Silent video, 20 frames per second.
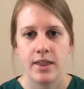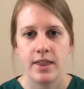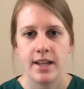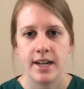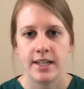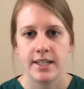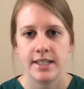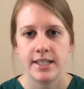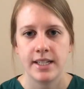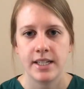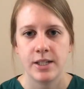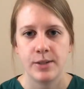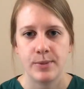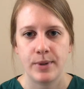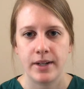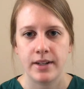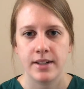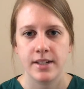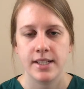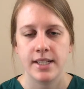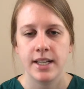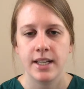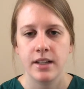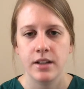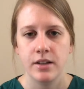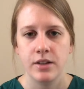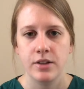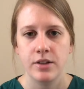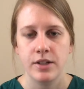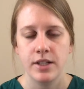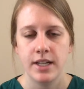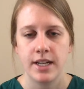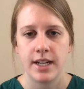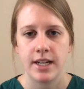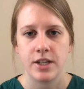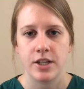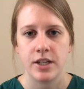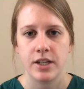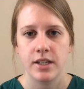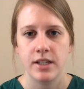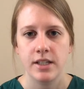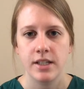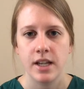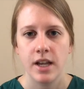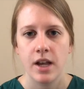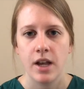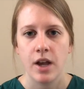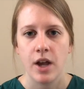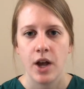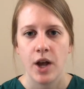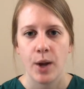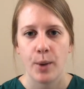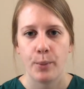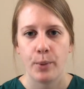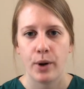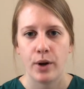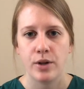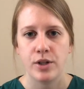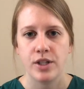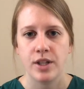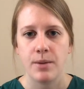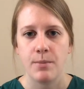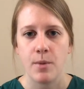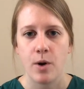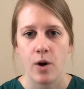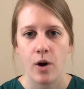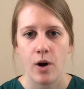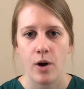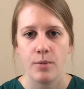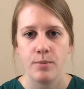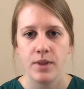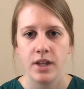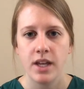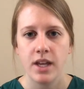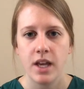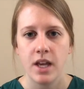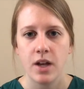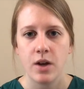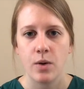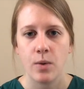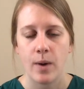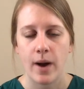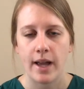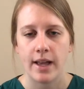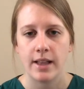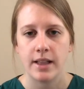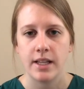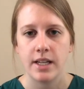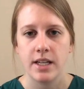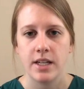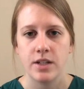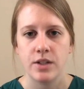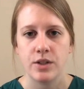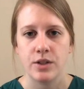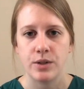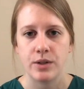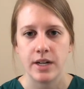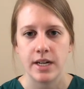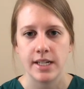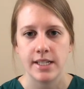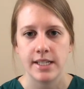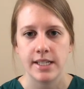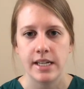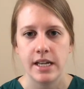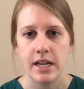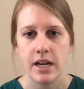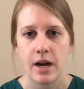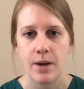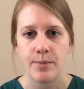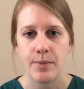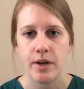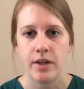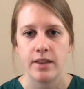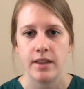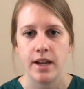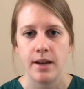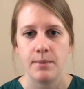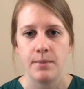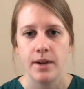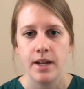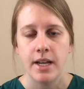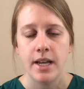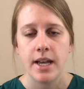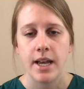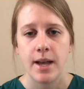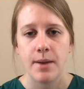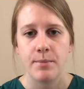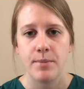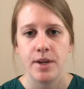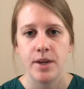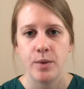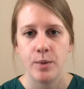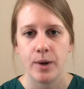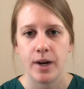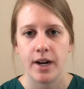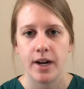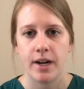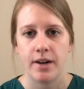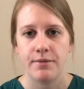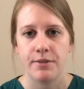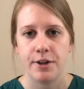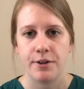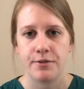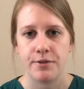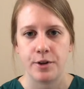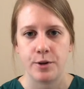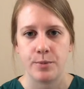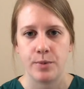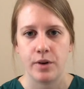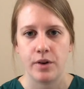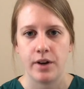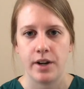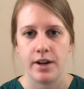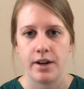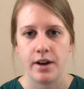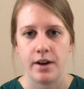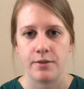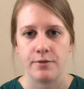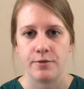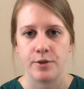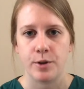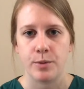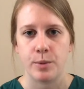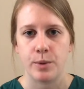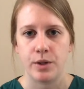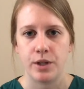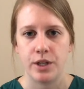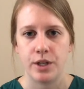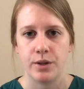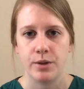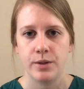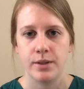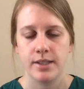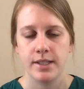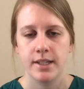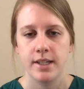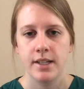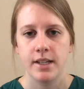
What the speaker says: that is experiencing hallucinations, approach them calmly, quietly, do not sneak up on them, and be aware of their verbal and nonverbal cues.